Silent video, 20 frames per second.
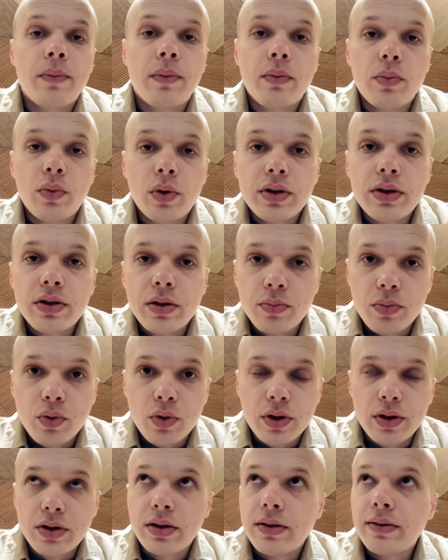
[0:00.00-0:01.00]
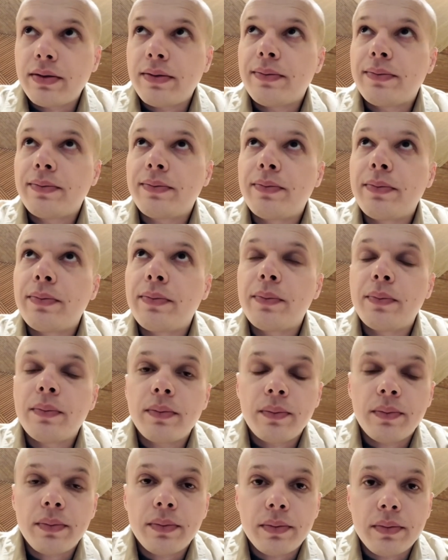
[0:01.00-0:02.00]
What's the point?
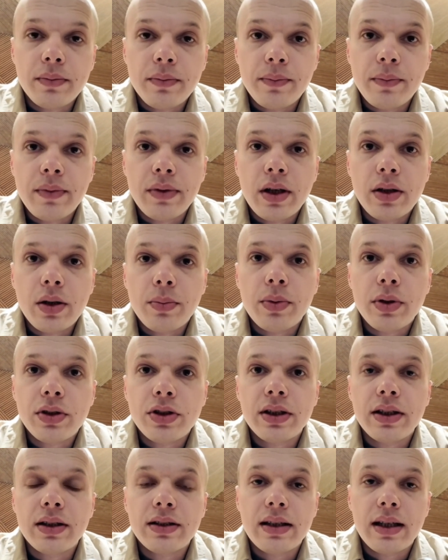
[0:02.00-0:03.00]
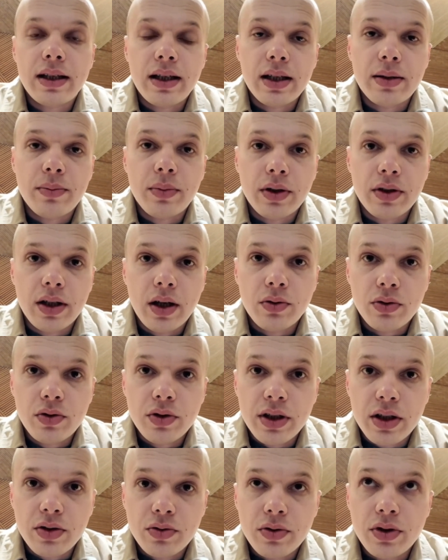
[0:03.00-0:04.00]
Now the person is thinking about how to
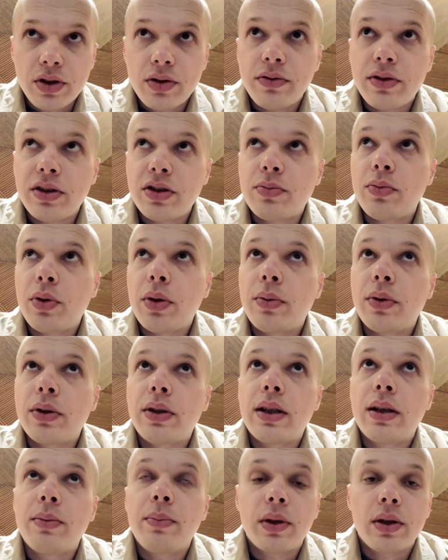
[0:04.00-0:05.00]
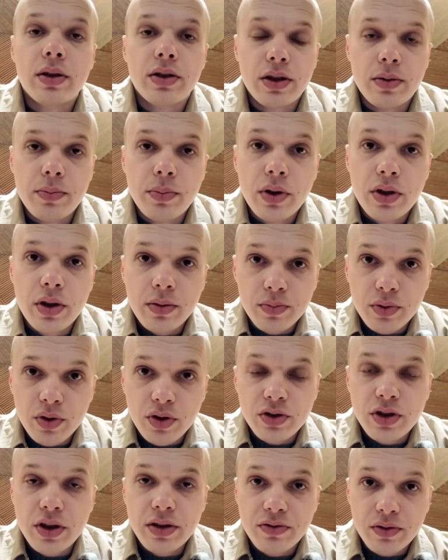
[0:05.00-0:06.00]
get rid of this property because he bought a
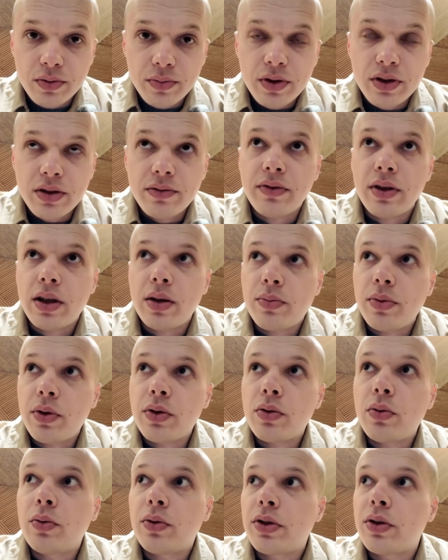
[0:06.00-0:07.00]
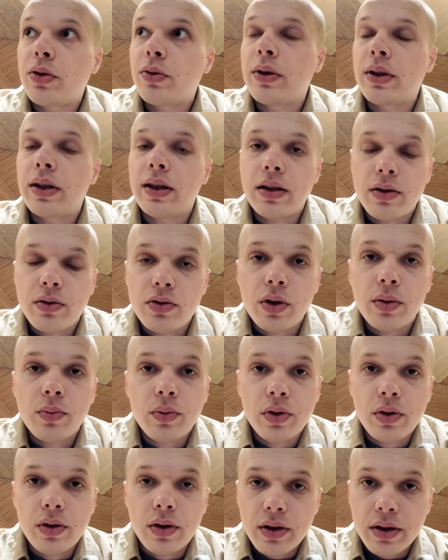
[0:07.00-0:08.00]
project from a developer who was already in
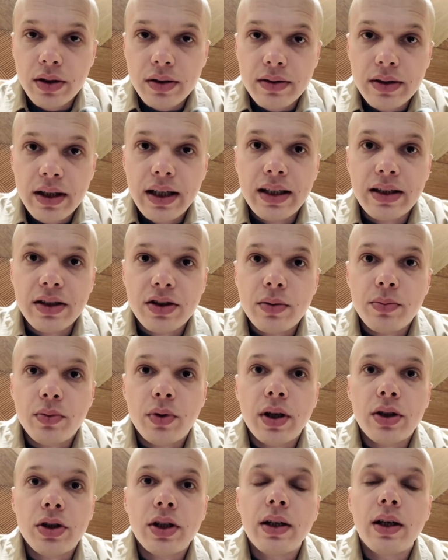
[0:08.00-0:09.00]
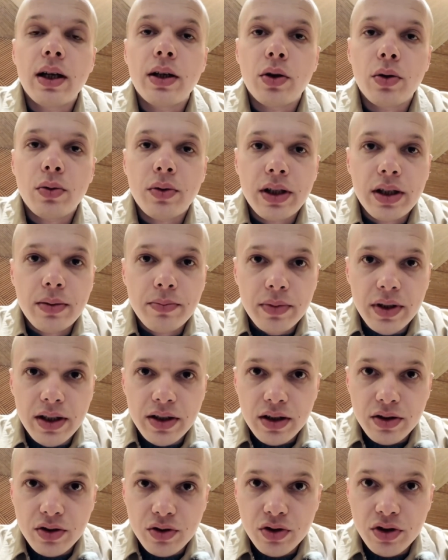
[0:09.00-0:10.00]
trouble. That is, the project had already been
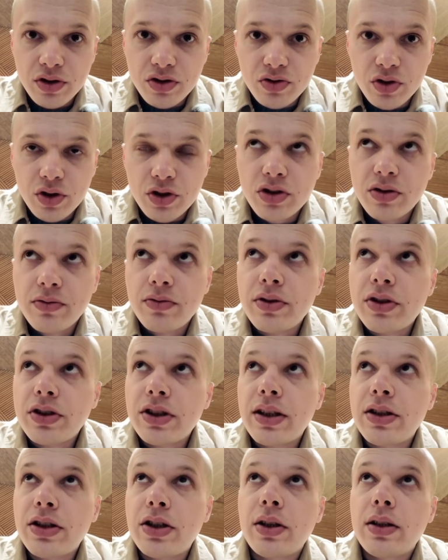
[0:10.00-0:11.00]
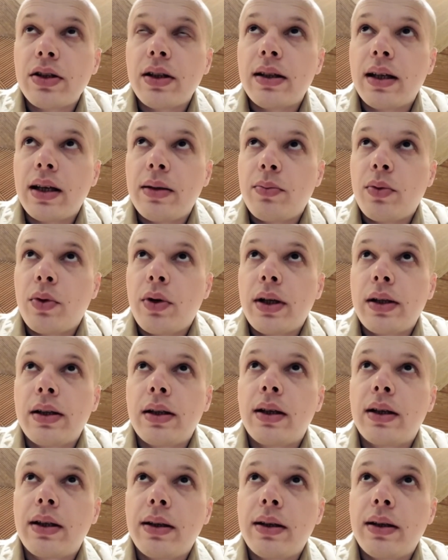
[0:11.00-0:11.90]
under construction for 6 years at that point.